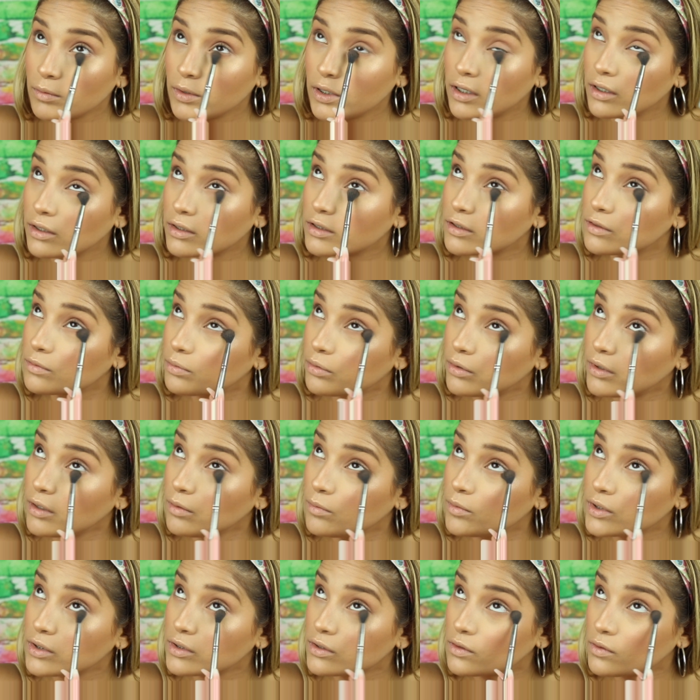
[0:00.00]
because it's
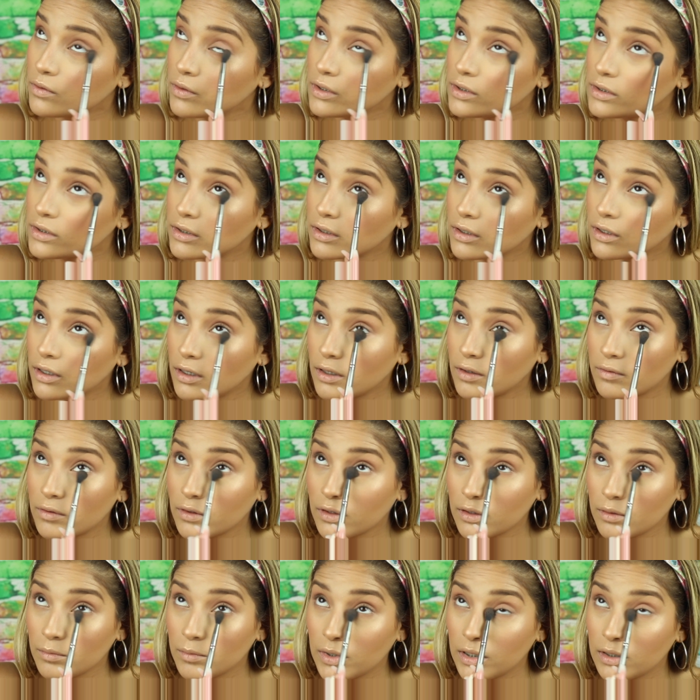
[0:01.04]
pretty much going to
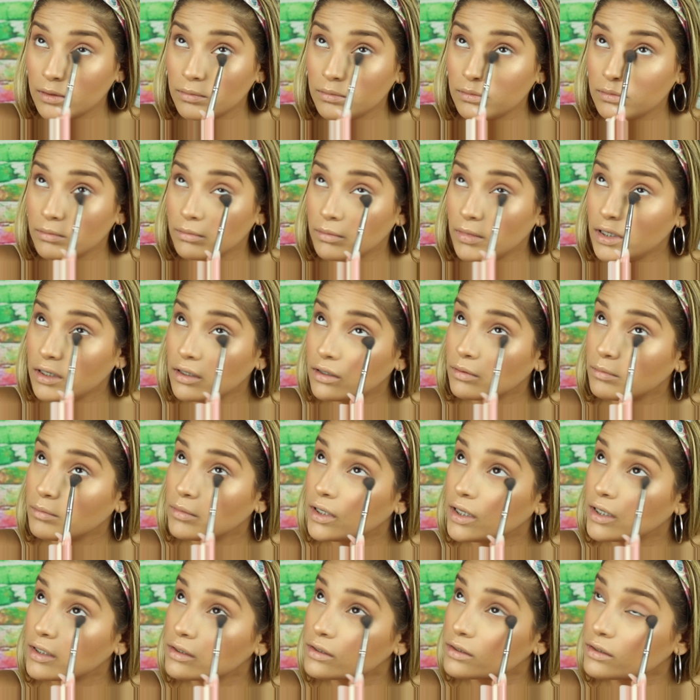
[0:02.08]
cover them up, make
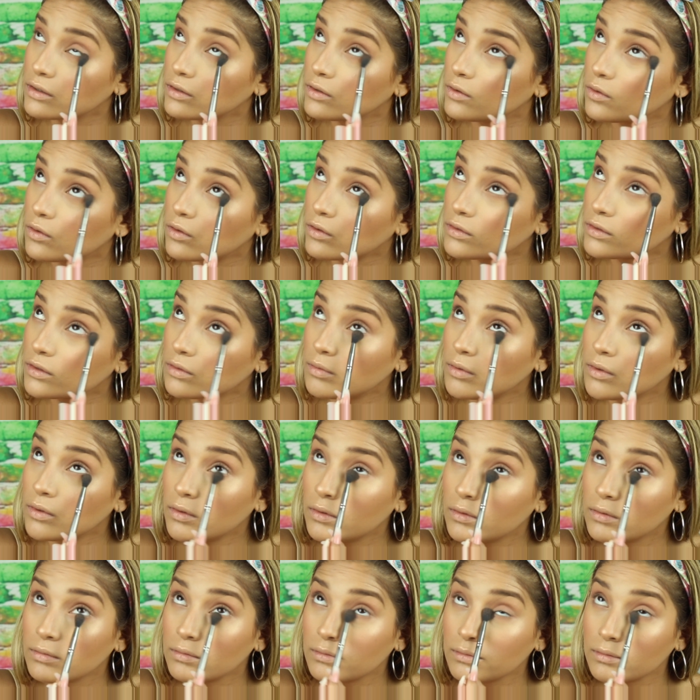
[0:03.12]
them less
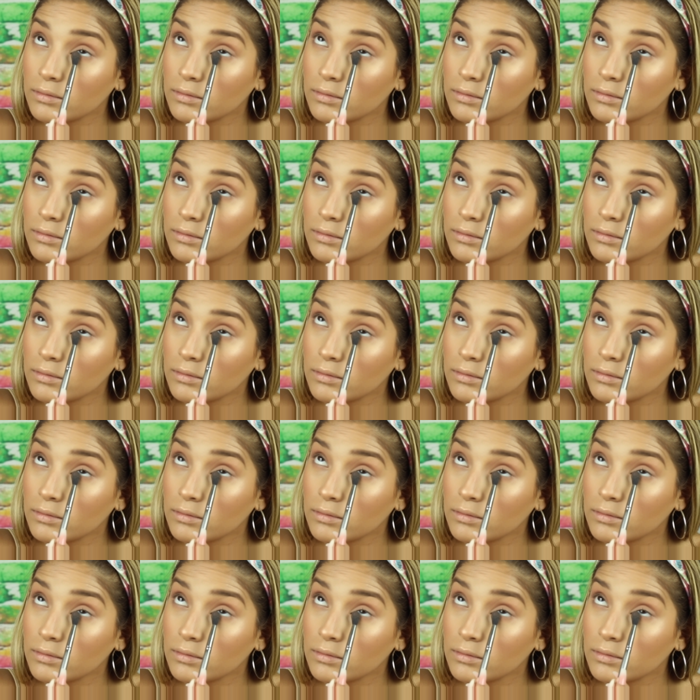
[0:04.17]
noticeable.